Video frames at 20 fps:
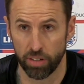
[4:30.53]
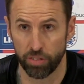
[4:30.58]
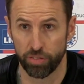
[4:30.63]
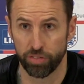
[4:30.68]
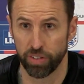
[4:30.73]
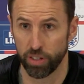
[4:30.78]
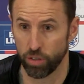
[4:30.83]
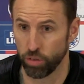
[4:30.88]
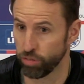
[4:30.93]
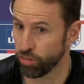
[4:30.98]
a,
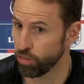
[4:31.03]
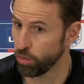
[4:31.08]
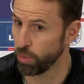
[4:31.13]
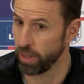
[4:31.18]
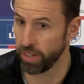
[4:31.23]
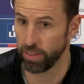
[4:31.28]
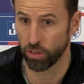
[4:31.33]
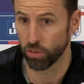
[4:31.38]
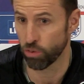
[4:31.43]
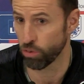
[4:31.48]
feel for
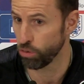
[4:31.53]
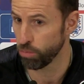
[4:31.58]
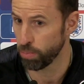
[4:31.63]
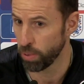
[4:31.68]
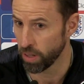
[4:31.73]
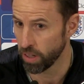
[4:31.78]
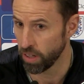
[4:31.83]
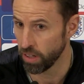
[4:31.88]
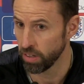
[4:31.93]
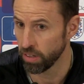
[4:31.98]
where the
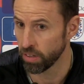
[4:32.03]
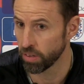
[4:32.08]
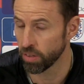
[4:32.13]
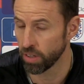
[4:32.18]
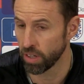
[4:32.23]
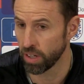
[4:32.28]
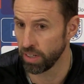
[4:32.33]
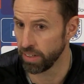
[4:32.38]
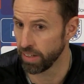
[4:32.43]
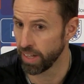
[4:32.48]
group are
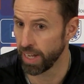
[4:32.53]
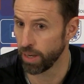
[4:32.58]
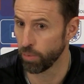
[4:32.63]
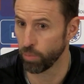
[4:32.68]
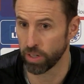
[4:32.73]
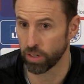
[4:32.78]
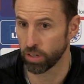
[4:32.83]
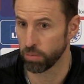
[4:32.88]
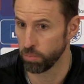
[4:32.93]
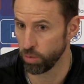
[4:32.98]
and how
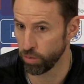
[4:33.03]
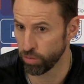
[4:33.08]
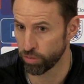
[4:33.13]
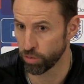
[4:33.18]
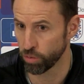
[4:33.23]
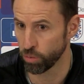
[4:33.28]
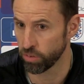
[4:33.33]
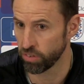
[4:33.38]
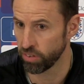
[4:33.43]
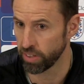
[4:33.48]
we can move
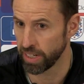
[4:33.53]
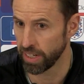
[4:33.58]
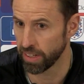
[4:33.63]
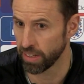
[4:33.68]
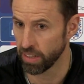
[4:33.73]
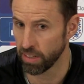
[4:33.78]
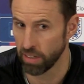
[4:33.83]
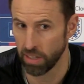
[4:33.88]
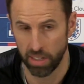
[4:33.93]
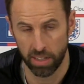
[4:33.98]
forward
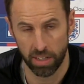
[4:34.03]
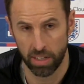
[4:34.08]
together.